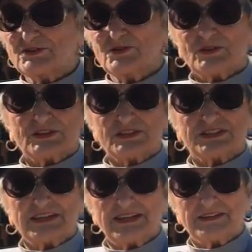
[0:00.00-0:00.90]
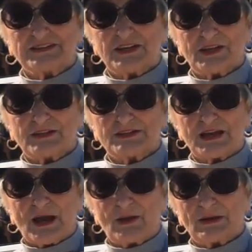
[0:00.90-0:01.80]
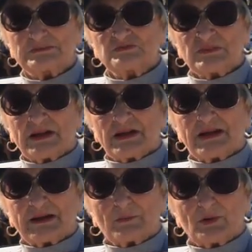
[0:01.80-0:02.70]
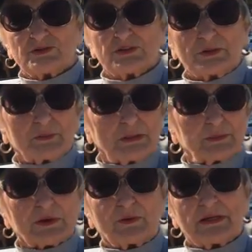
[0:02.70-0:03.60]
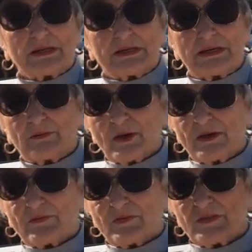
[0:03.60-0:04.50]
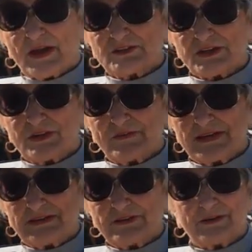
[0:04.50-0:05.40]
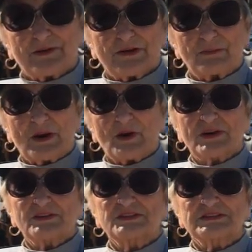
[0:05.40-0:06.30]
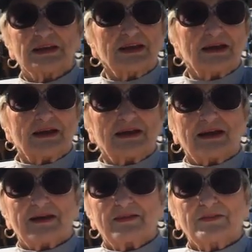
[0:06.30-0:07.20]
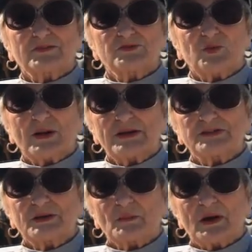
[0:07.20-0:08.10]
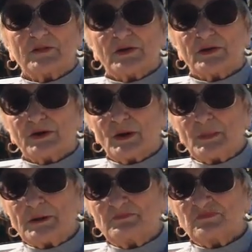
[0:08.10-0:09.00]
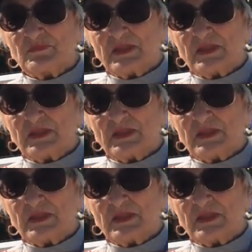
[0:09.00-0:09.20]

As you can see, the sun is out. Most of the people are in getting ready for Thanksgiving dinner at Meredith's. I think there's 20 some odd that are coming.